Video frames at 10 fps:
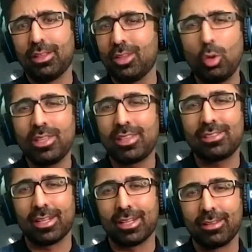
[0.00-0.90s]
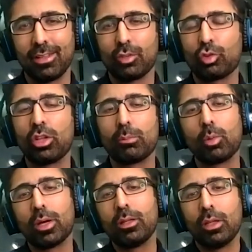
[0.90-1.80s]
Nobody says that. So number
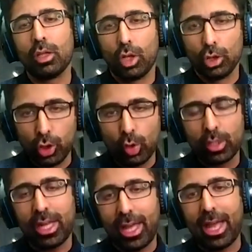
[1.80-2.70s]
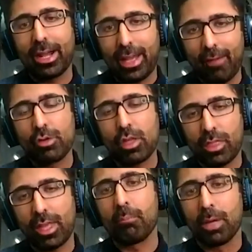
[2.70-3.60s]
one, look at
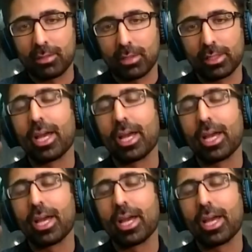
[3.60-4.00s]
everything monthly.